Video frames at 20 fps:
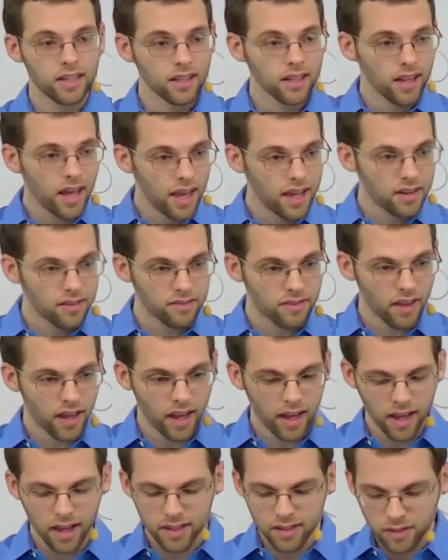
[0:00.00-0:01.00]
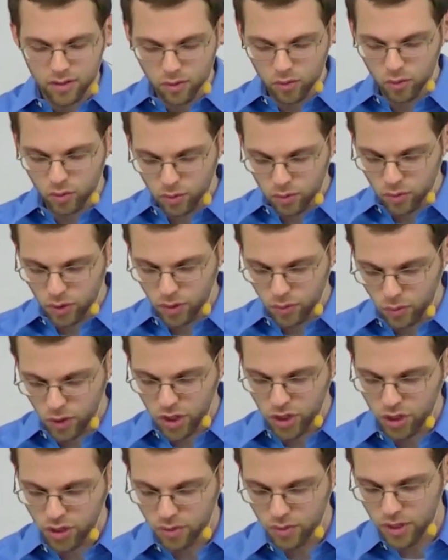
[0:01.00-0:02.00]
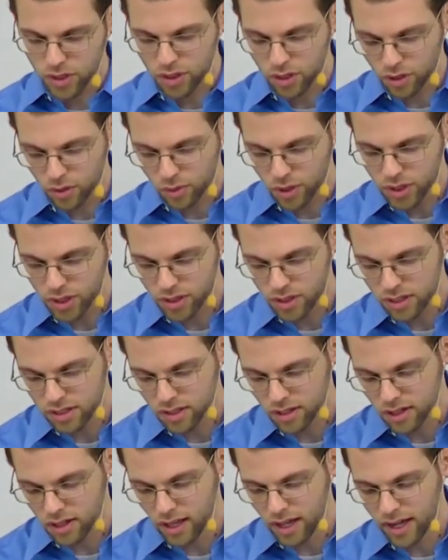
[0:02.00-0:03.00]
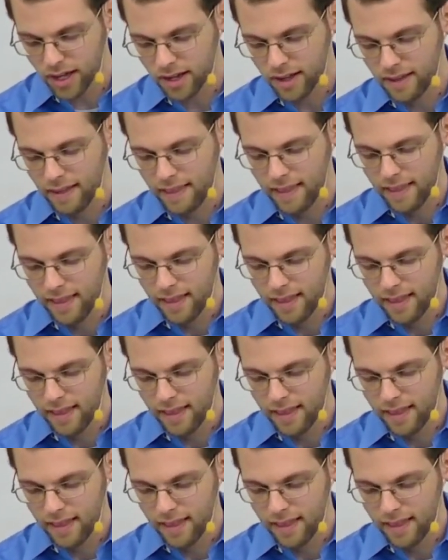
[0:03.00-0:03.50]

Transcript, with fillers: In light of that, what should we do? What should this look like?